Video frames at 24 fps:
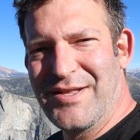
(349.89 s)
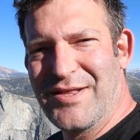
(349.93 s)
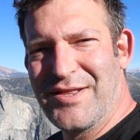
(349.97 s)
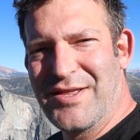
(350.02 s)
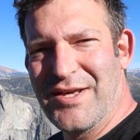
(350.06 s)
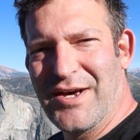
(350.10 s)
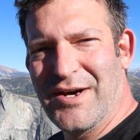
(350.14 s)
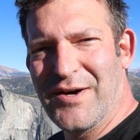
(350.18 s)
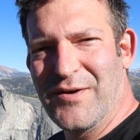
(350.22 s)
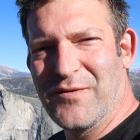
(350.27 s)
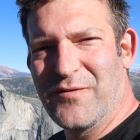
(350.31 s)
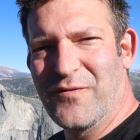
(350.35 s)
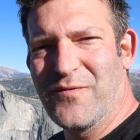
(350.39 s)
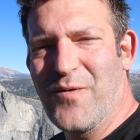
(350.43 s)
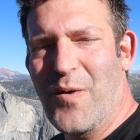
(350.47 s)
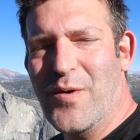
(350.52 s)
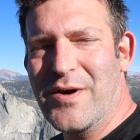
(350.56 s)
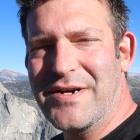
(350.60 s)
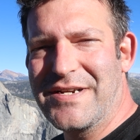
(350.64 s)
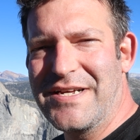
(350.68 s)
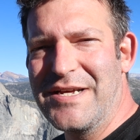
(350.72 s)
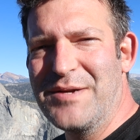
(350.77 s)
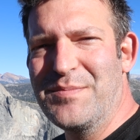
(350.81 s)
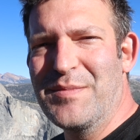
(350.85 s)

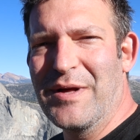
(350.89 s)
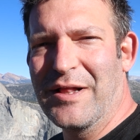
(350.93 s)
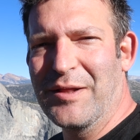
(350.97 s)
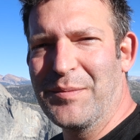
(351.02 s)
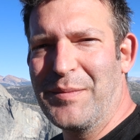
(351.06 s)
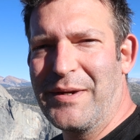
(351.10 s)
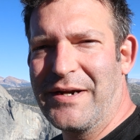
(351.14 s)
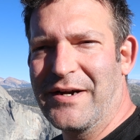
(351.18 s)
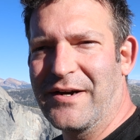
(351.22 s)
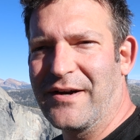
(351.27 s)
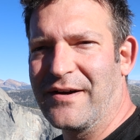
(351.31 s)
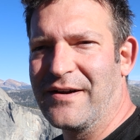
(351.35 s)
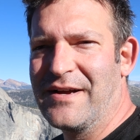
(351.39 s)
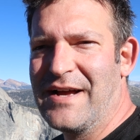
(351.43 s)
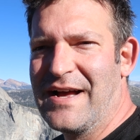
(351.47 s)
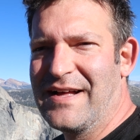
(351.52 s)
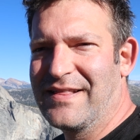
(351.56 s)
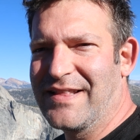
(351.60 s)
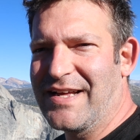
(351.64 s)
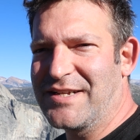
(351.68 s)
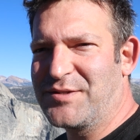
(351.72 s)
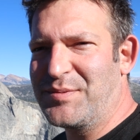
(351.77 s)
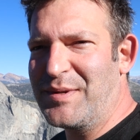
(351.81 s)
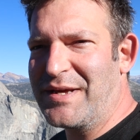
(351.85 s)
14mm
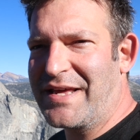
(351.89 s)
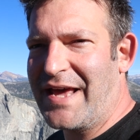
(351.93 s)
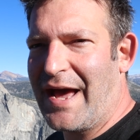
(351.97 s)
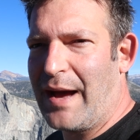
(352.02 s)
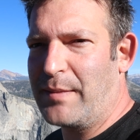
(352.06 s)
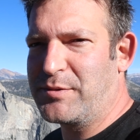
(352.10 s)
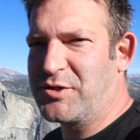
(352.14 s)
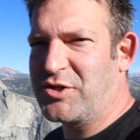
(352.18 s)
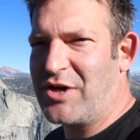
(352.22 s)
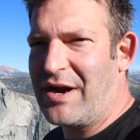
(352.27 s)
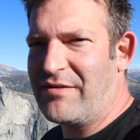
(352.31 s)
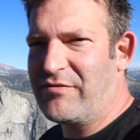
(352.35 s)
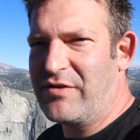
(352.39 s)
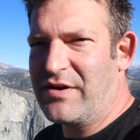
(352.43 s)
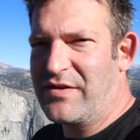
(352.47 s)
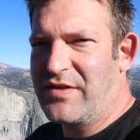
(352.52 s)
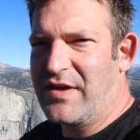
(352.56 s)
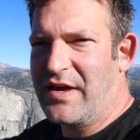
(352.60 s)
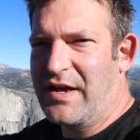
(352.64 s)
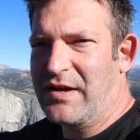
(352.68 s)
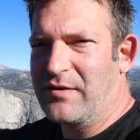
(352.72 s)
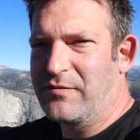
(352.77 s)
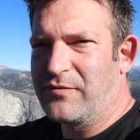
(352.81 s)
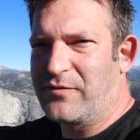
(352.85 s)
lets me capture
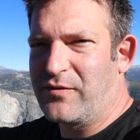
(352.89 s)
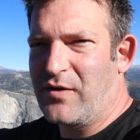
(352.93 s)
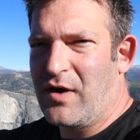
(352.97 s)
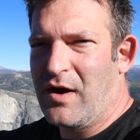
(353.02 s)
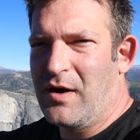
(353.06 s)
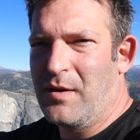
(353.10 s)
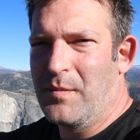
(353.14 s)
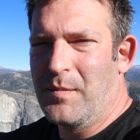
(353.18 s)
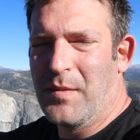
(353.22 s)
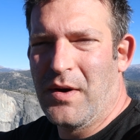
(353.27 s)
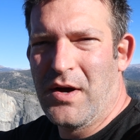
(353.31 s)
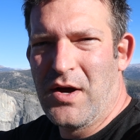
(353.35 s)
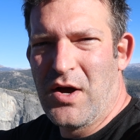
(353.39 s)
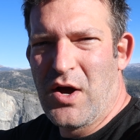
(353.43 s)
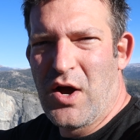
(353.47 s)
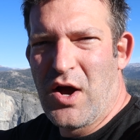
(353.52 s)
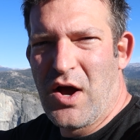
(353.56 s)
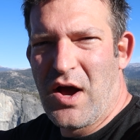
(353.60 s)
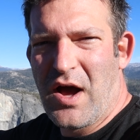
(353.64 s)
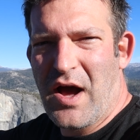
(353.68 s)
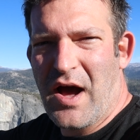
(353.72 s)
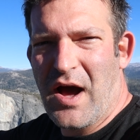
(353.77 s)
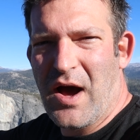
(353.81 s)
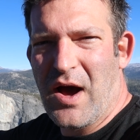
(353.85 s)
everything from
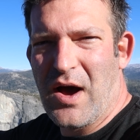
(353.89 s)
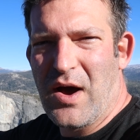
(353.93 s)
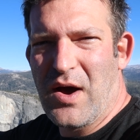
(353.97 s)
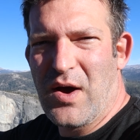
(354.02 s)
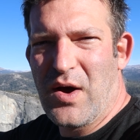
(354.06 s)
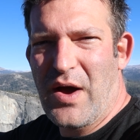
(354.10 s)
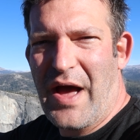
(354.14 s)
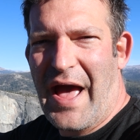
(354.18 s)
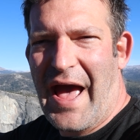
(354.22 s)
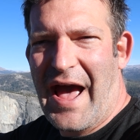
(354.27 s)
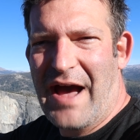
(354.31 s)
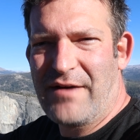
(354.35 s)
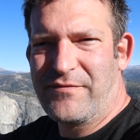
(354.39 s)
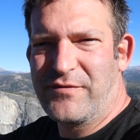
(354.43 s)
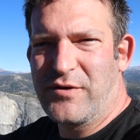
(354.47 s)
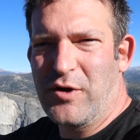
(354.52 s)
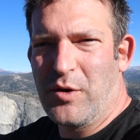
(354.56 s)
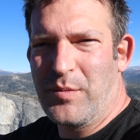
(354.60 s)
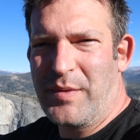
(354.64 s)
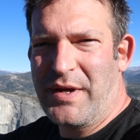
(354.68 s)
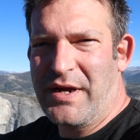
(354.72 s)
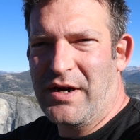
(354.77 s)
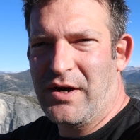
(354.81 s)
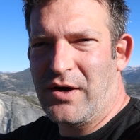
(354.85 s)
Half
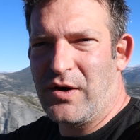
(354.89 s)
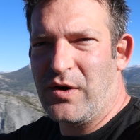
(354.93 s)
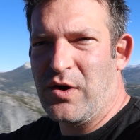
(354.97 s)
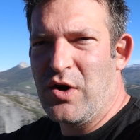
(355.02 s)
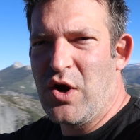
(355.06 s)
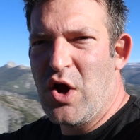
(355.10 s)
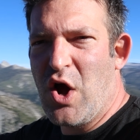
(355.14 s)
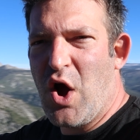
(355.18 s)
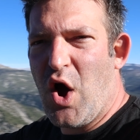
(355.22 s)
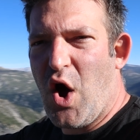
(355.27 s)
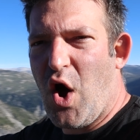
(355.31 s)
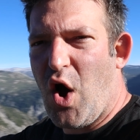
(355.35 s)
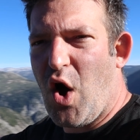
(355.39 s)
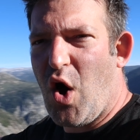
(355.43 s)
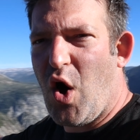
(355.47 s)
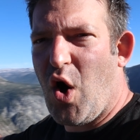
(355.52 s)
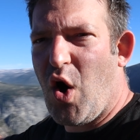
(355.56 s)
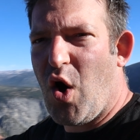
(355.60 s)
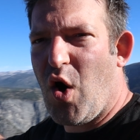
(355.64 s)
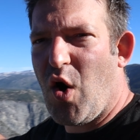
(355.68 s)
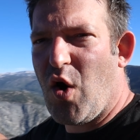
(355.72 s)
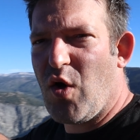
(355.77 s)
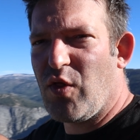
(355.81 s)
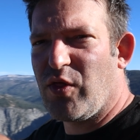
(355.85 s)
Dome here
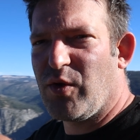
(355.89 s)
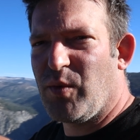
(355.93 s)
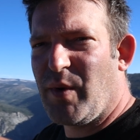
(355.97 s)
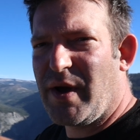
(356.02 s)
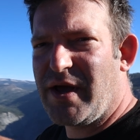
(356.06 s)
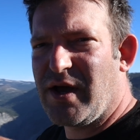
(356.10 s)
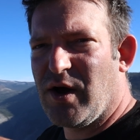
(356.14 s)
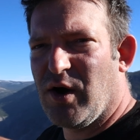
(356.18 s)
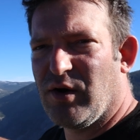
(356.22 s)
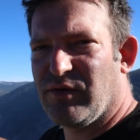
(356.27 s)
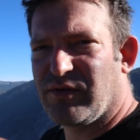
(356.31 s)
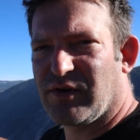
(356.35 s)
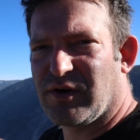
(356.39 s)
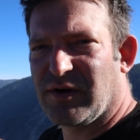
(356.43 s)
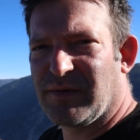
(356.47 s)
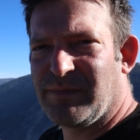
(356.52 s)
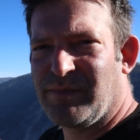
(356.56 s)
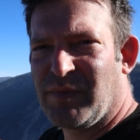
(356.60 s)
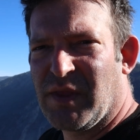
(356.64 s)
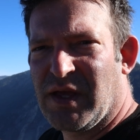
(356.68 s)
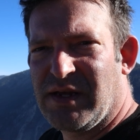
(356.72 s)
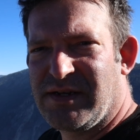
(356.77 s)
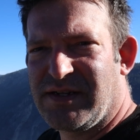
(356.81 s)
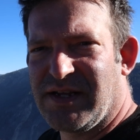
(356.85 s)
all the way over
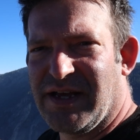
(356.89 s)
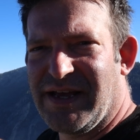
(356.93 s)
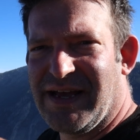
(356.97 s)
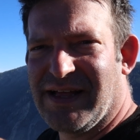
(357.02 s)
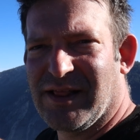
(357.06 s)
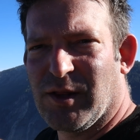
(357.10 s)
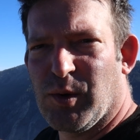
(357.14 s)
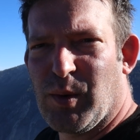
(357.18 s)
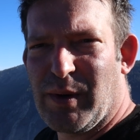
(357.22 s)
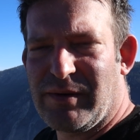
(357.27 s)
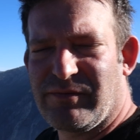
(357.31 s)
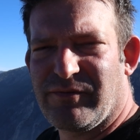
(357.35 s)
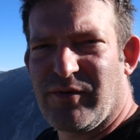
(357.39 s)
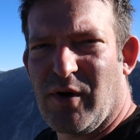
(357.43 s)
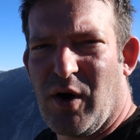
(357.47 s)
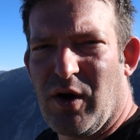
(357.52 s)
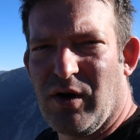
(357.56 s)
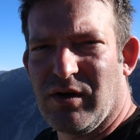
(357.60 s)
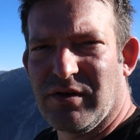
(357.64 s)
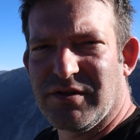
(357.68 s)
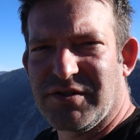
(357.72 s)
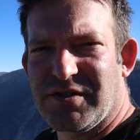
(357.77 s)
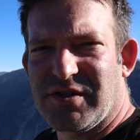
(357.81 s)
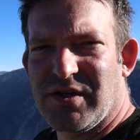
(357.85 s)
to Illilouette
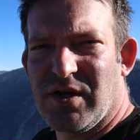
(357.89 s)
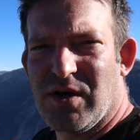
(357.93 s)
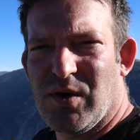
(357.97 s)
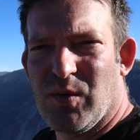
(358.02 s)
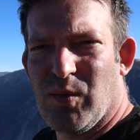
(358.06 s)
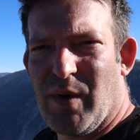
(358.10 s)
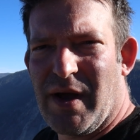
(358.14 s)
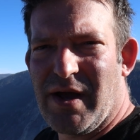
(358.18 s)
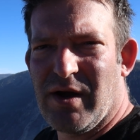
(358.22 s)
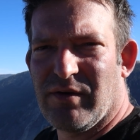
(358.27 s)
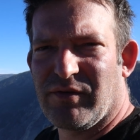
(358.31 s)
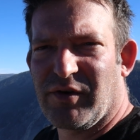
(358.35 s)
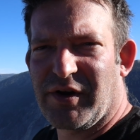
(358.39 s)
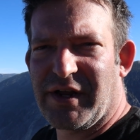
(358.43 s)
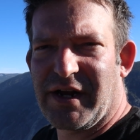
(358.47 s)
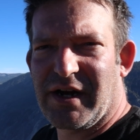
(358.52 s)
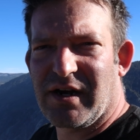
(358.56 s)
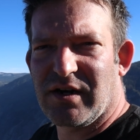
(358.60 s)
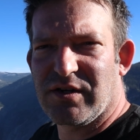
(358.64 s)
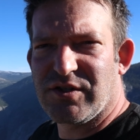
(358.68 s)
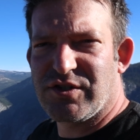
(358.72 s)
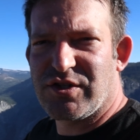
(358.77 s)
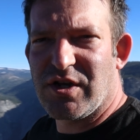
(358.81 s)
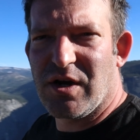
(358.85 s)
Falls way over
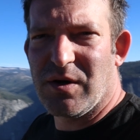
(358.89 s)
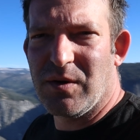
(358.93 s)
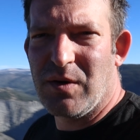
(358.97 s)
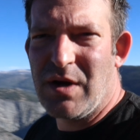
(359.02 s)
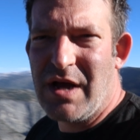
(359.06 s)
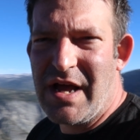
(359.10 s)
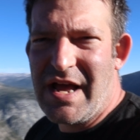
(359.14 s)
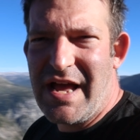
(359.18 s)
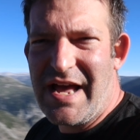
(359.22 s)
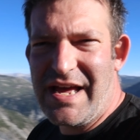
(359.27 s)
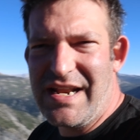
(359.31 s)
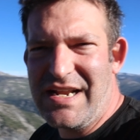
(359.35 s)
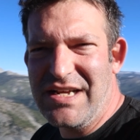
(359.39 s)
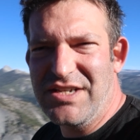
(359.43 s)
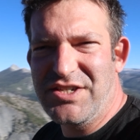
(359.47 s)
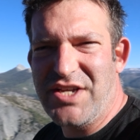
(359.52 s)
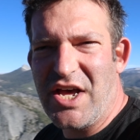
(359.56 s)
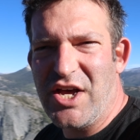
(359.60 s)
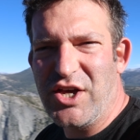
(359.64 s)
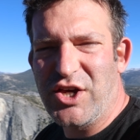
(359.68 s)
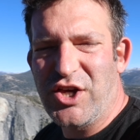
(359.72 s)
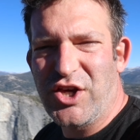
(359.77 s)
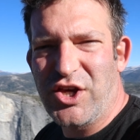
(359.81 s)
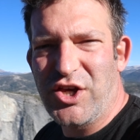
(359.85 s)
here. So it is
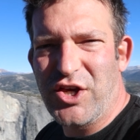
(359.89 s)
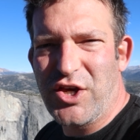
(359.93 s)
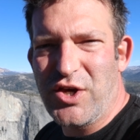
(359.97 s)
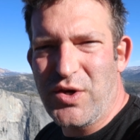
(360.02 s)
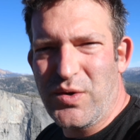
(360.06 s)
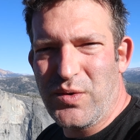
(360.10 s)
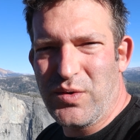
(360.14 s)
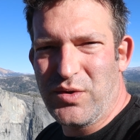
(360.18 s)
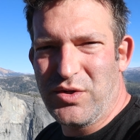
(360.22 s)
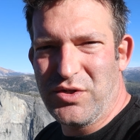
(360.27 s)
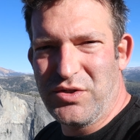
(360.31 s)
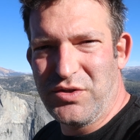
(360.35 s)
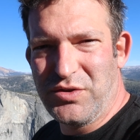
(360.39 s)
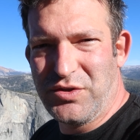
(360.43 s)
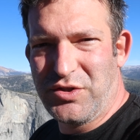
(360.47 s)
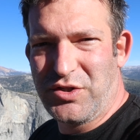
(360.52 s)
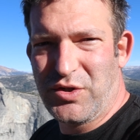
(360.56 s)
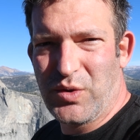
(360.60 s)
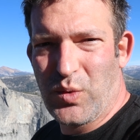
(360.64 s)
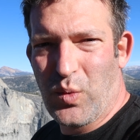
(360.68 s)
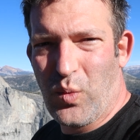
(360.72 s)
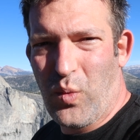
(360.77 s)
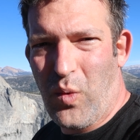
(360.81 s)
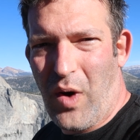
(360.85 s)
a
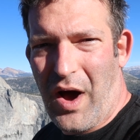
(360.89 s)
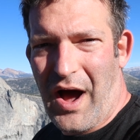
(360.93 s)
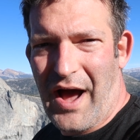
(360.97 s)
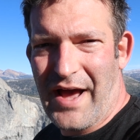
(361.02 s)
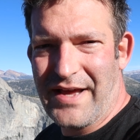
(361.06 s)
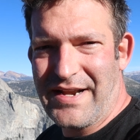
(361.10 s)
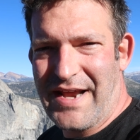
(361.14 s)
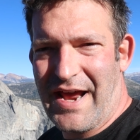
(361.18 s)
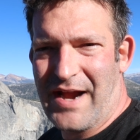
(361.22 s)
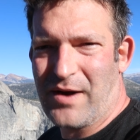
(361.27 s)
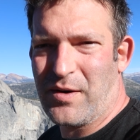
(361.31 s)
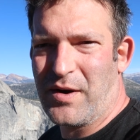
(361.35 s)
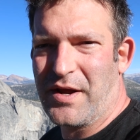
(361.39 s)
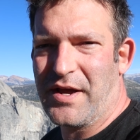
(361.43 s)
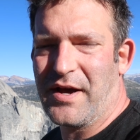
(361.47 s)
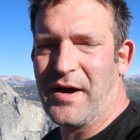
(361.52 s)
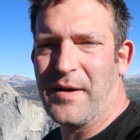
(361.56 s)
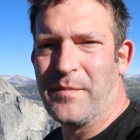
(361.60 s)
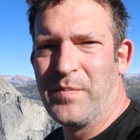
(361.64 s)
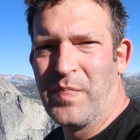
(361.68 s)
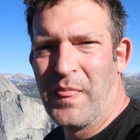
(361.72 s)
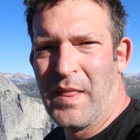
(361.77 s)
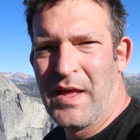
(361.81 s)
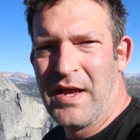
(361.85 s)
huge wide
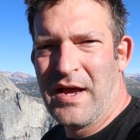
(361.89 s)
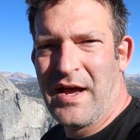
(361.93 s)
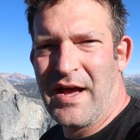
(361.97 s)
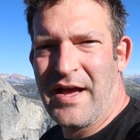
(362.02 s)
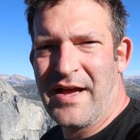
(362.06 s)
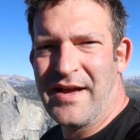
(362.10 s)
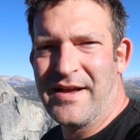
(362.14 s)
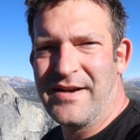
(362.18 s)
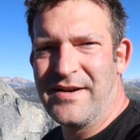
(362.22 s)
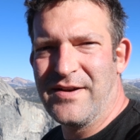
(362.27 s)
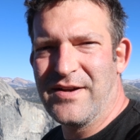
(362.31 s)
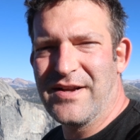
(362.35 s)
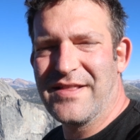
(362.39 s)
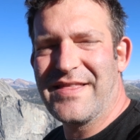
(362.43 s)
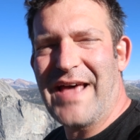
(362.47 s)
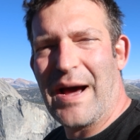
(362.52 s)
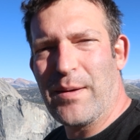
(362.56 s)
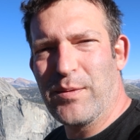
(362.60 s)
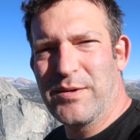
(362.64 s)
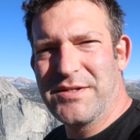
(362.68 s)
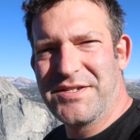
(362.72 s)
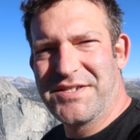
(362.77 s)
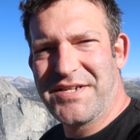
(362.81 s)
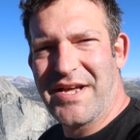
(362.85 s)
area, and
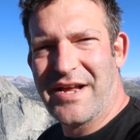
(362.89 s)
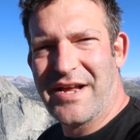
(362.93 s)
that one's